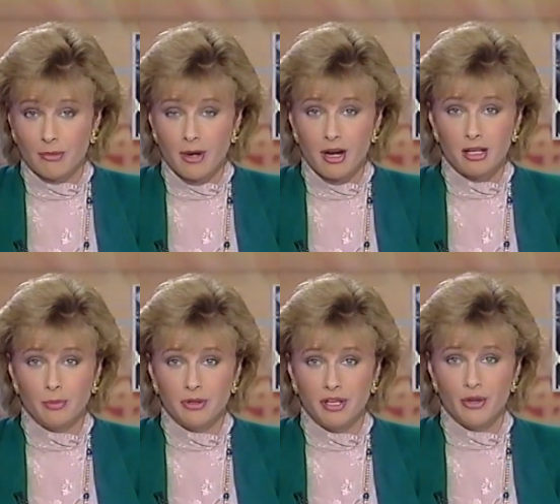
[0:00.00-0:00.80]

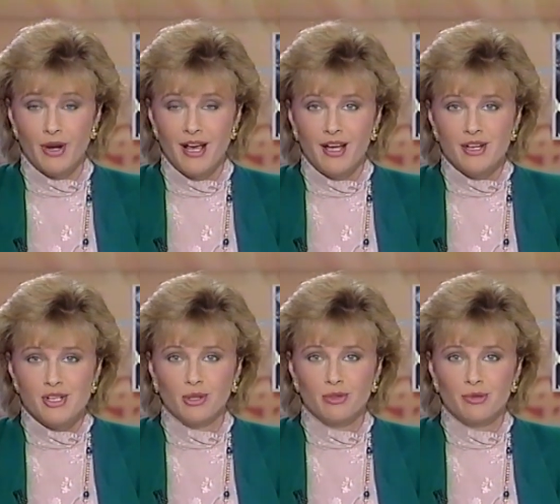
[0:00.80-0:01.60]
remarkable year,
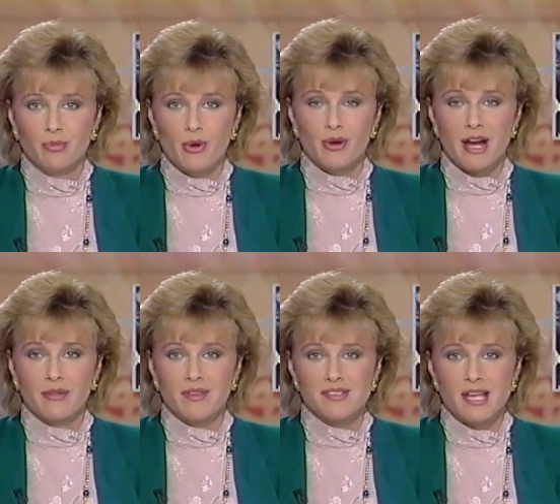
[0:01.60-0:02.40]
children born out
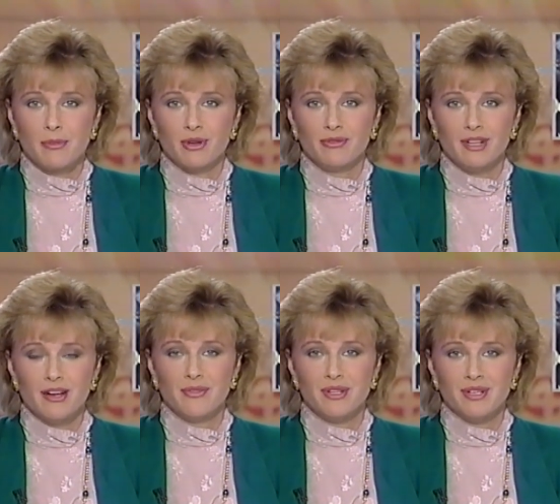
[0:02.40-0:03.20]
of the summer of
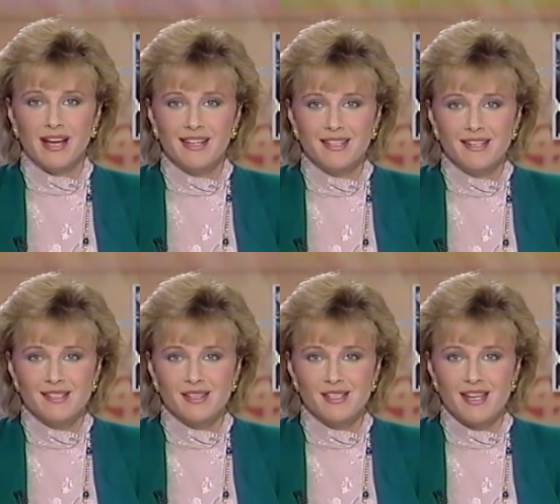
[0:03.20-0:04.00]
love into
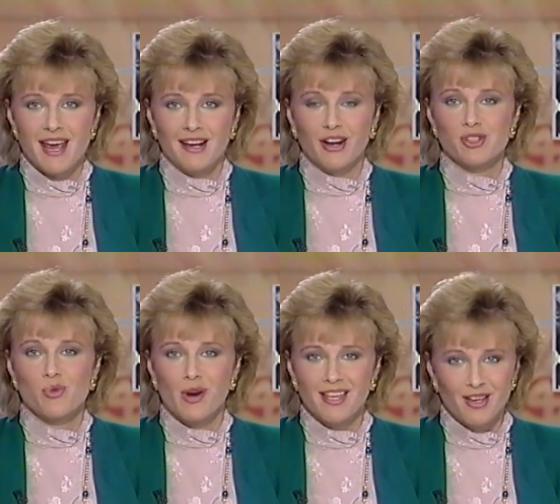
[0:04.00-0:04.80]
1968 are
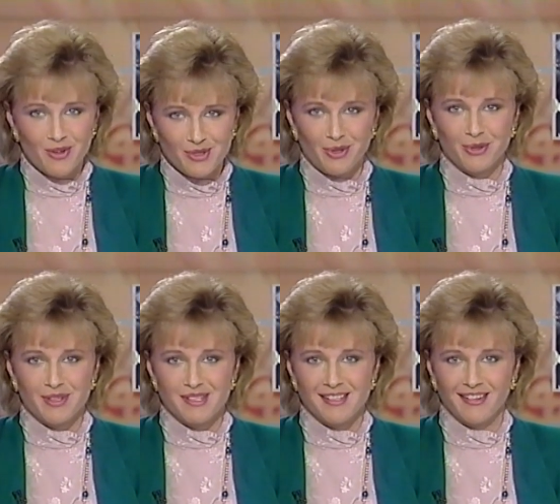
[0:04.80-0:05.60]
20 years old
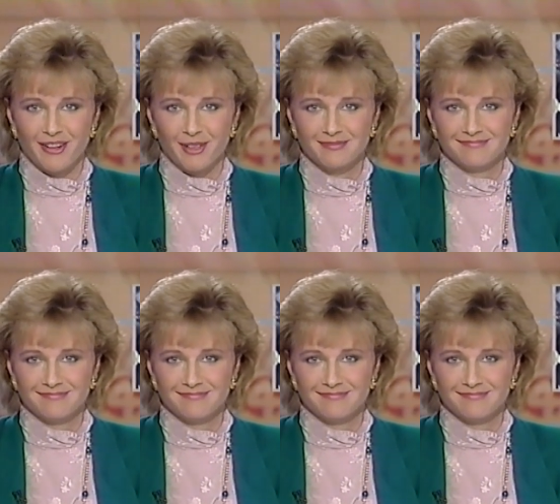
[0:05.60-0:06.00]
this year.